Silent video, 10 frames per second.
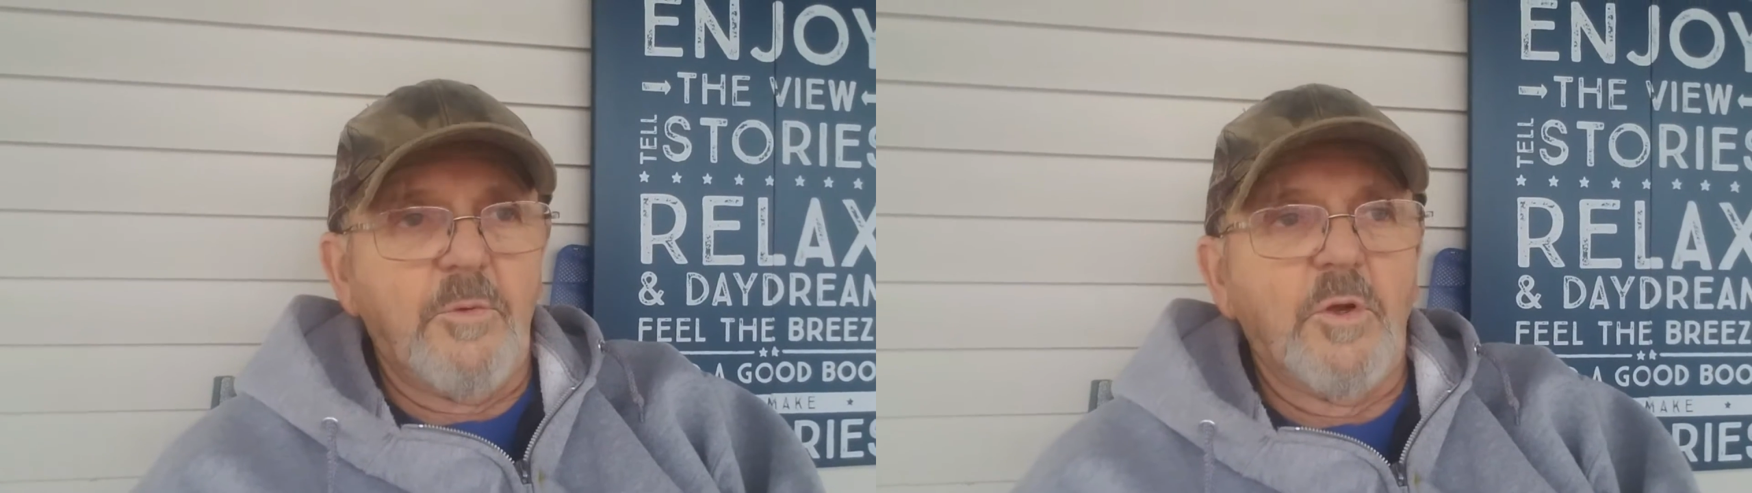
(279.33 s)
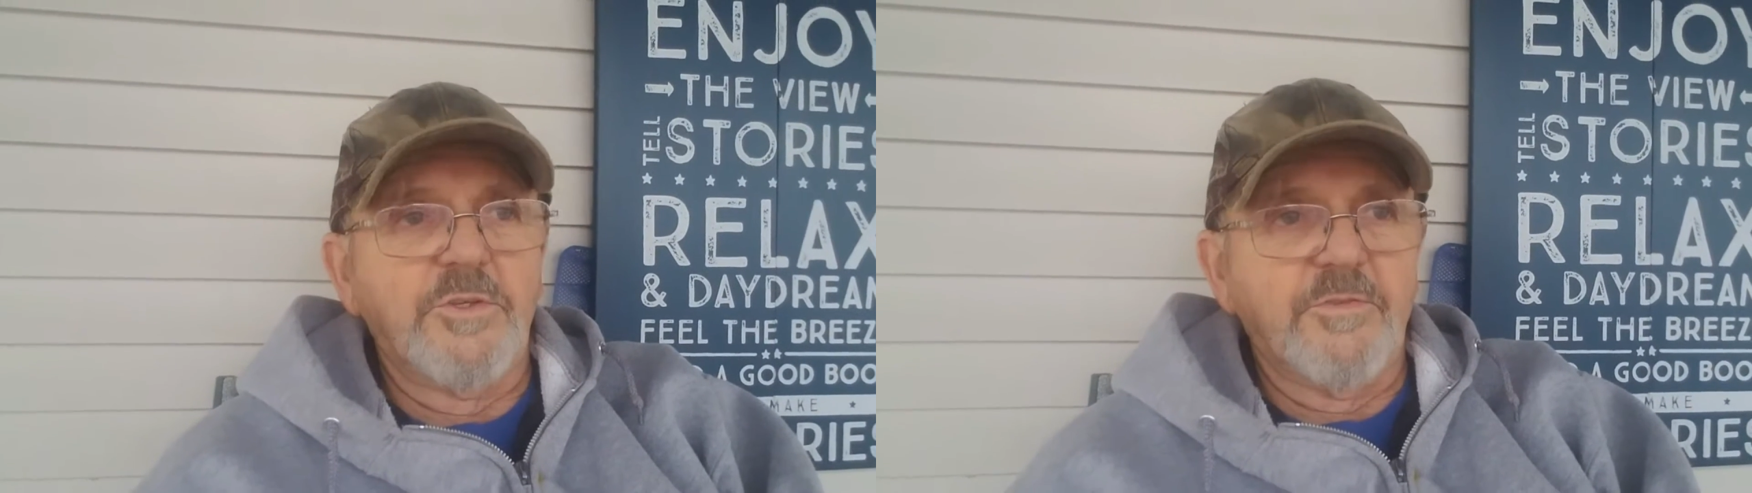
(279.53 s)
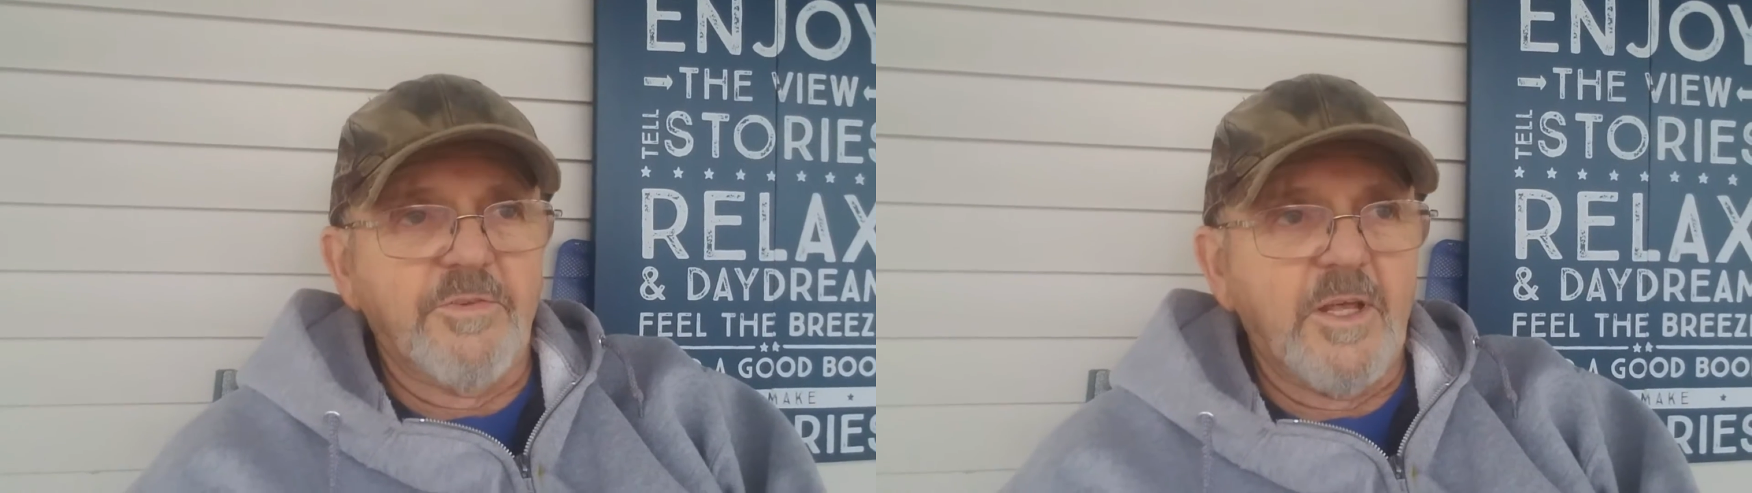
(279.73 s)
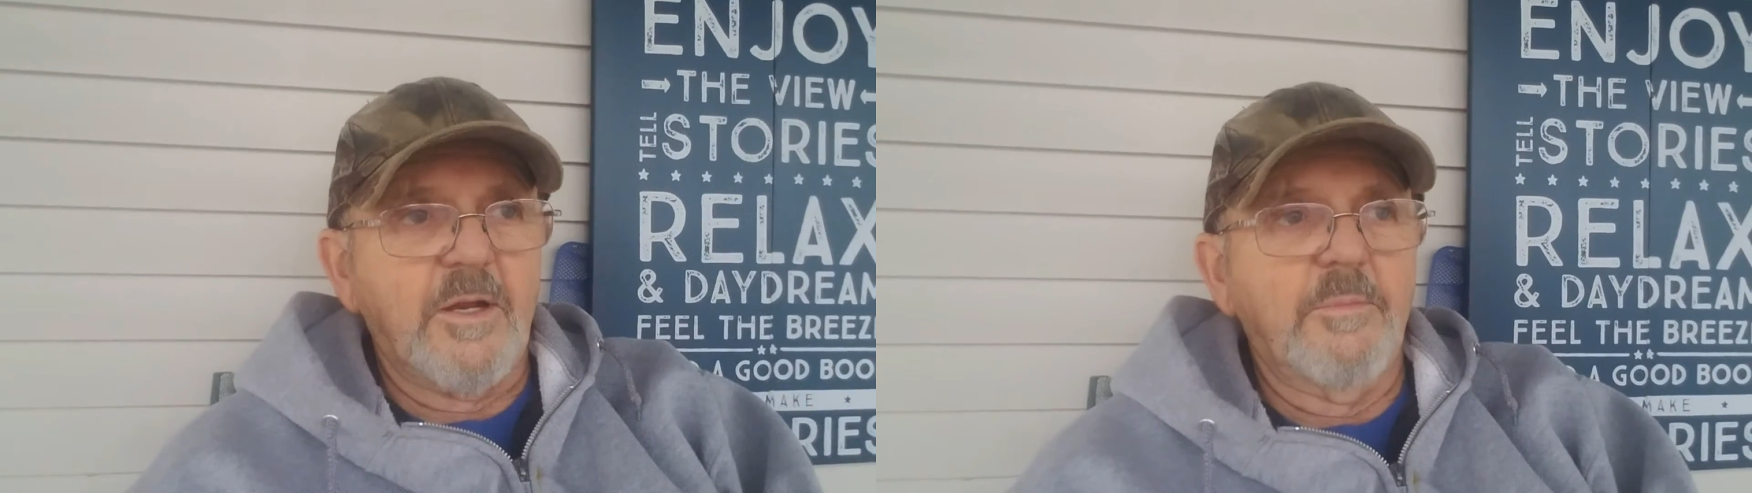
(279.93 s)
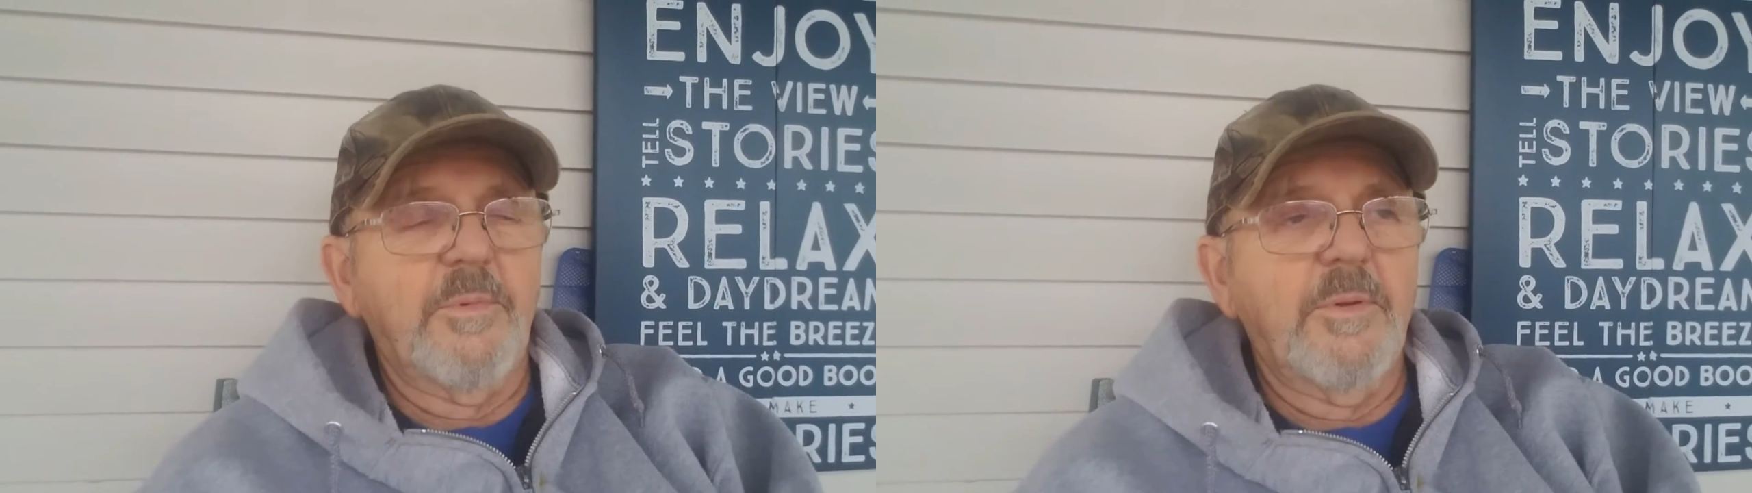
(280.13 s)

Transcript: Once you flood them,